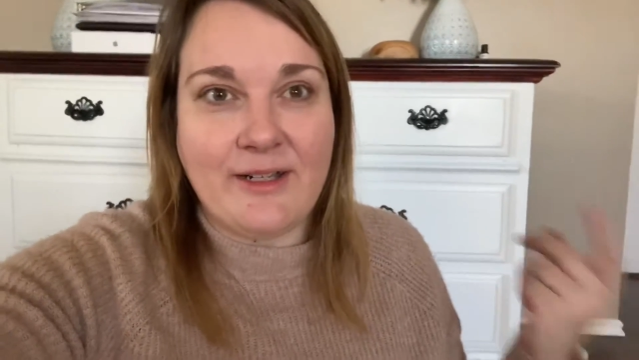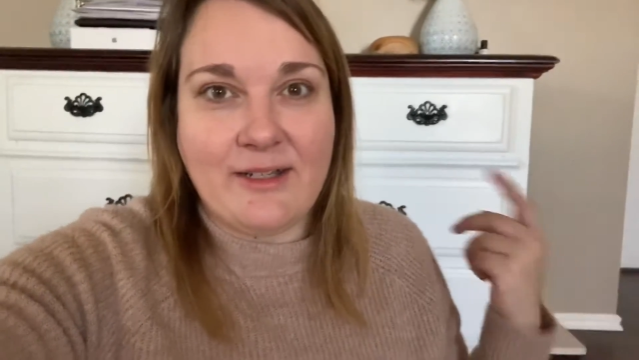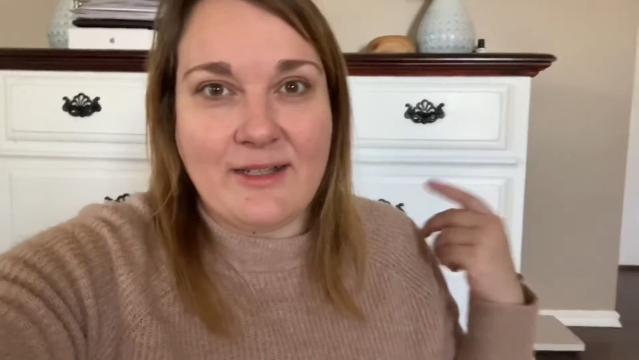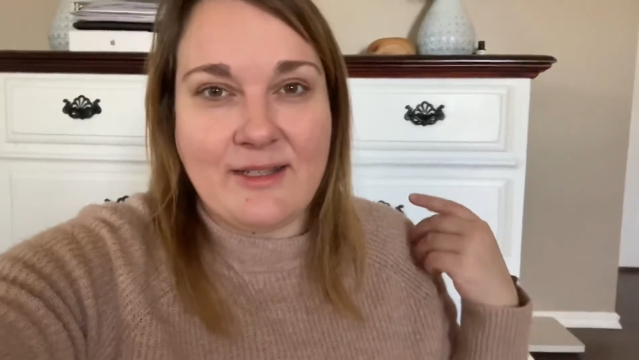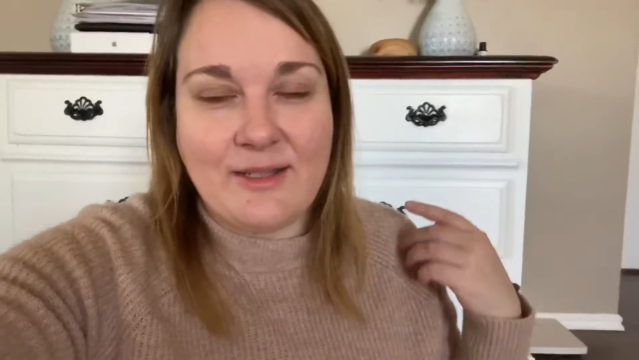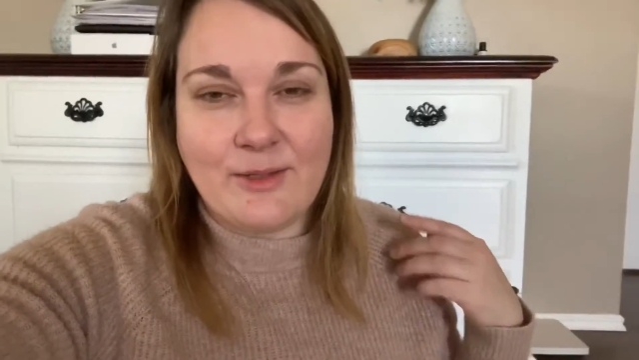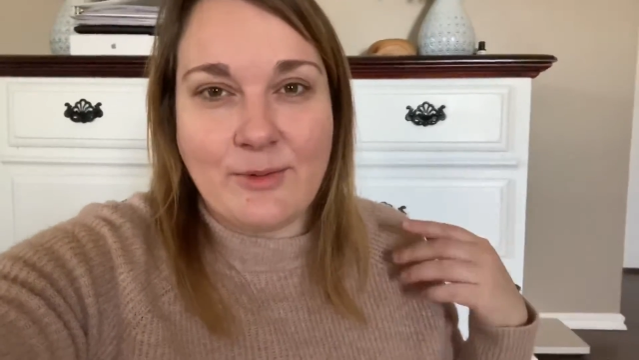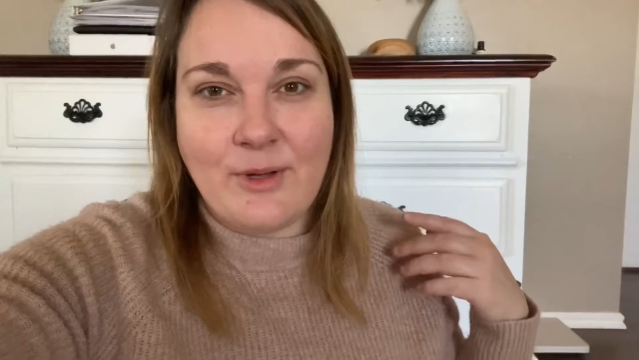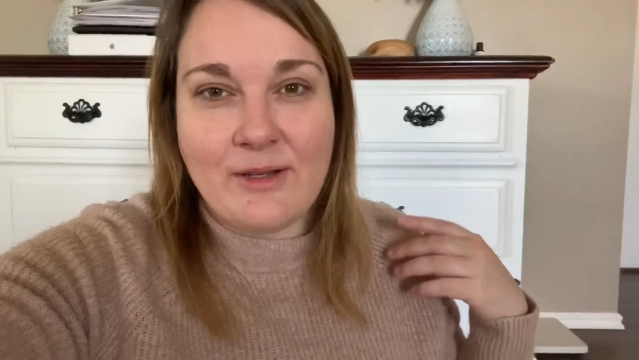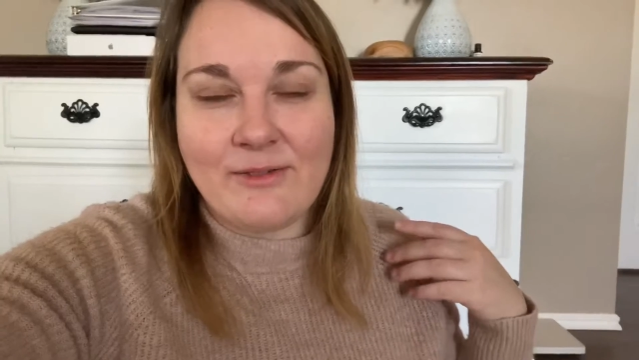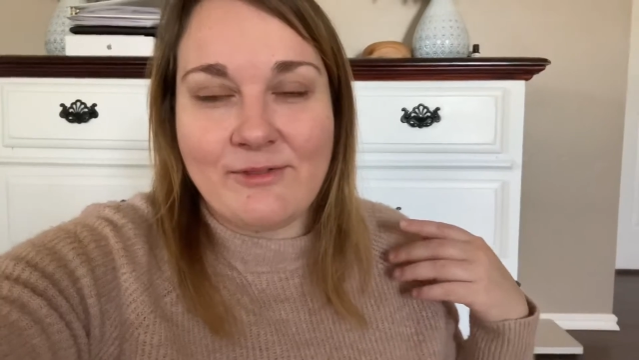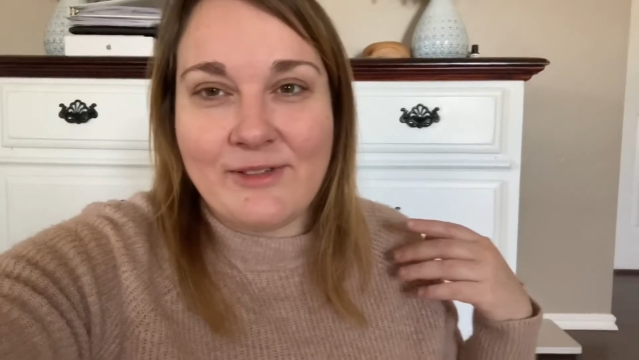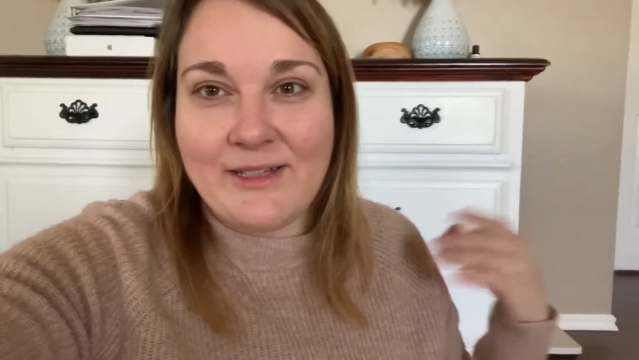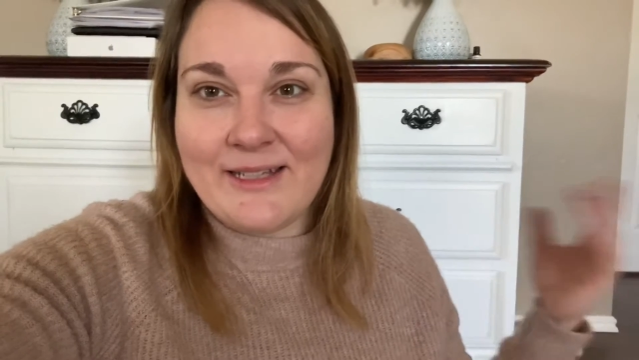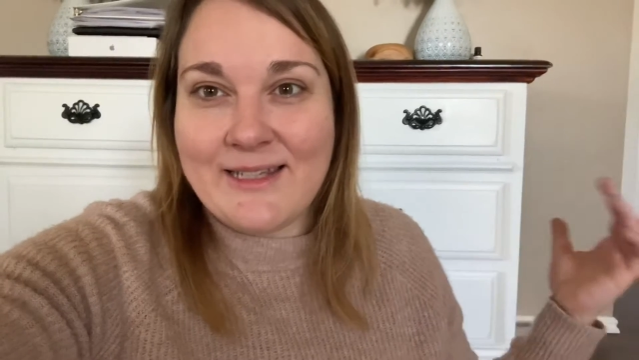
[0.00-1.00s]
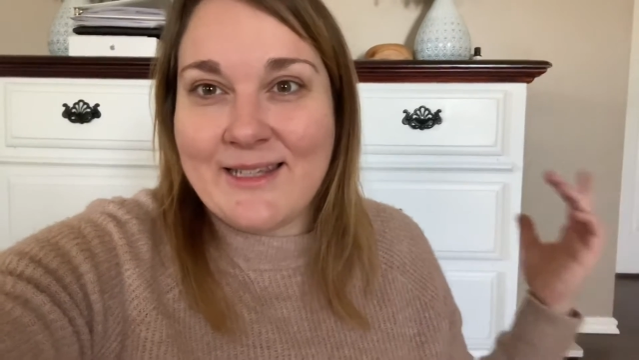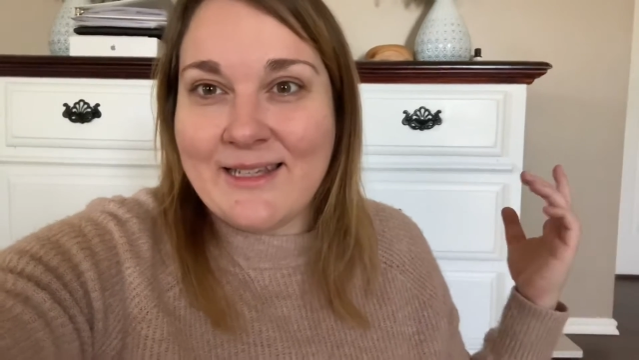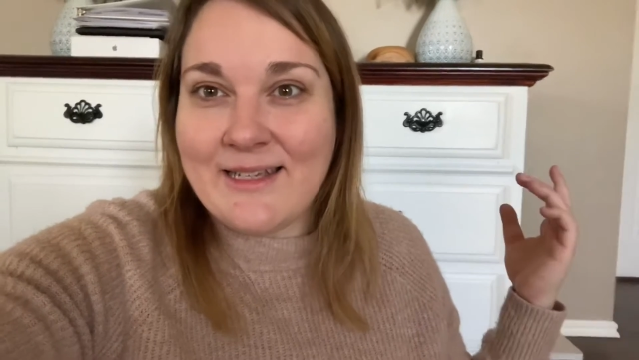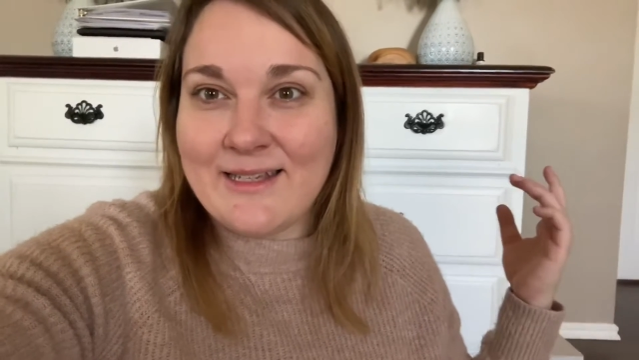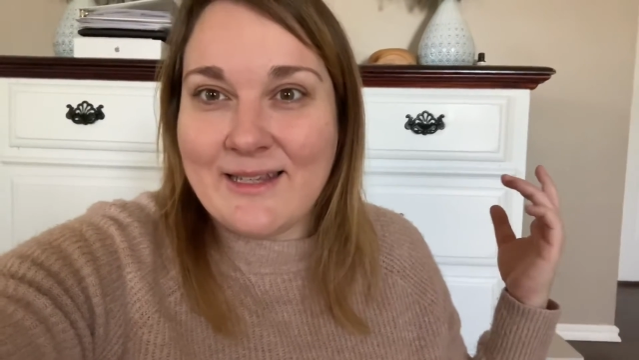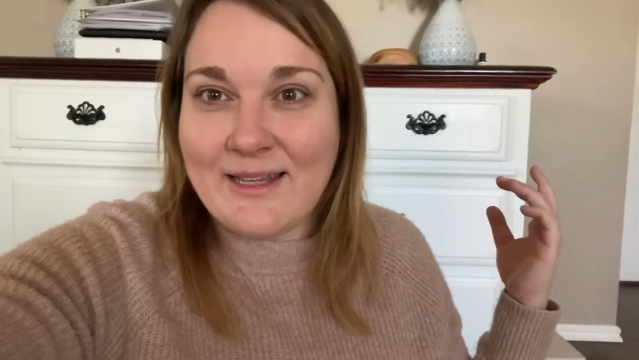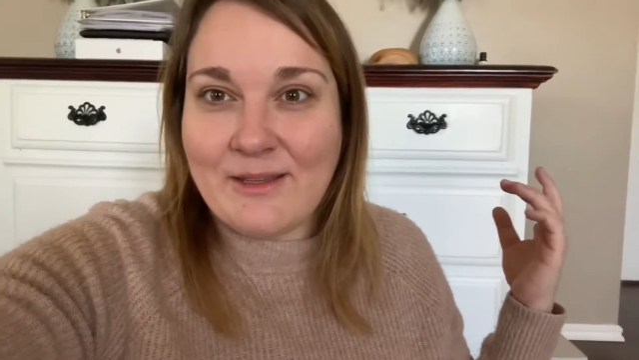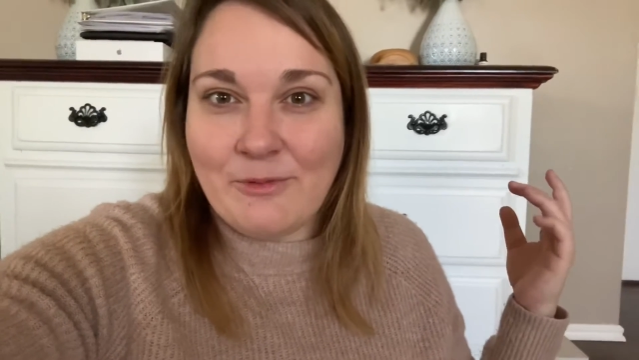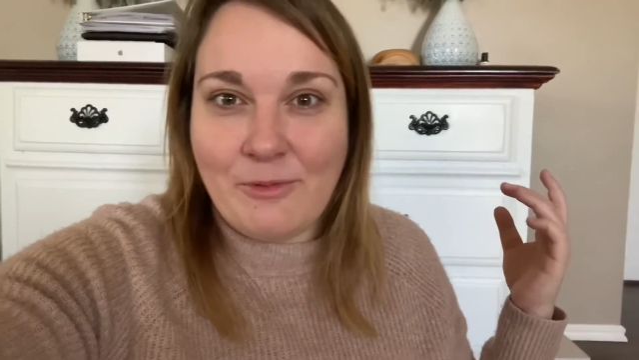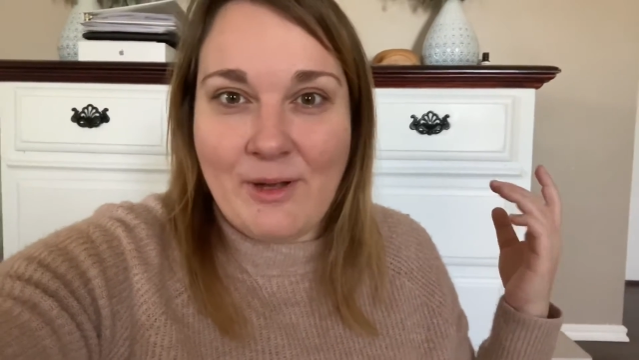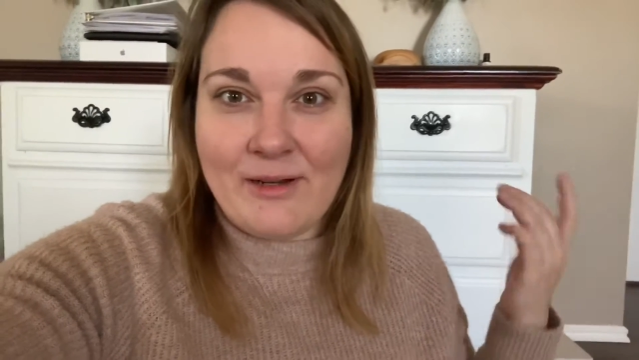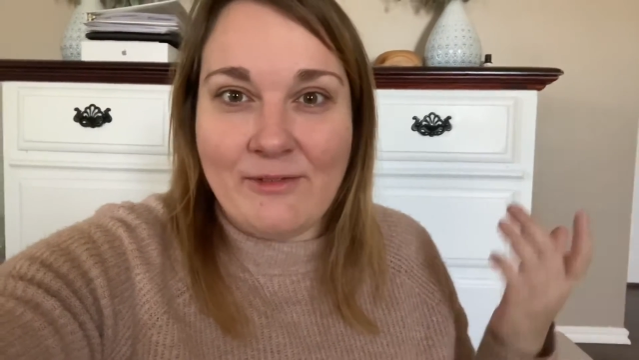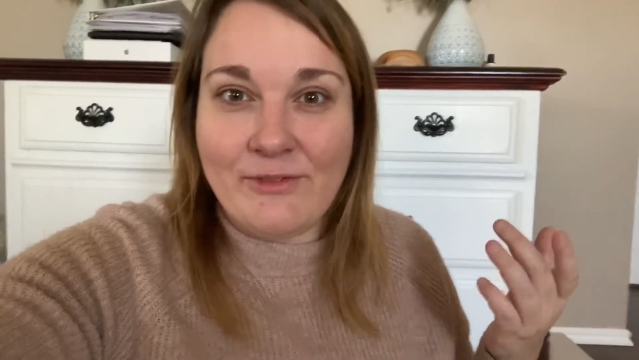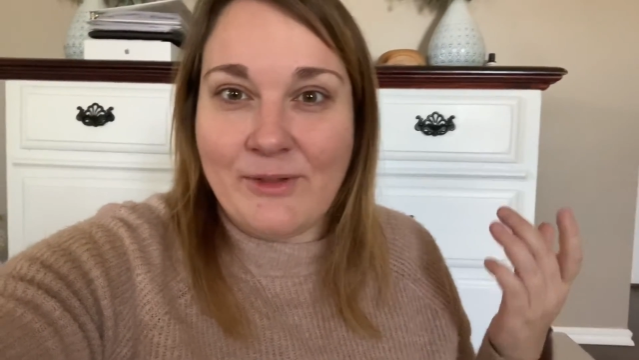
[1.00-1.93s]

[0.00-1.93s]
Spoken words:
because it's one of the easiest and one of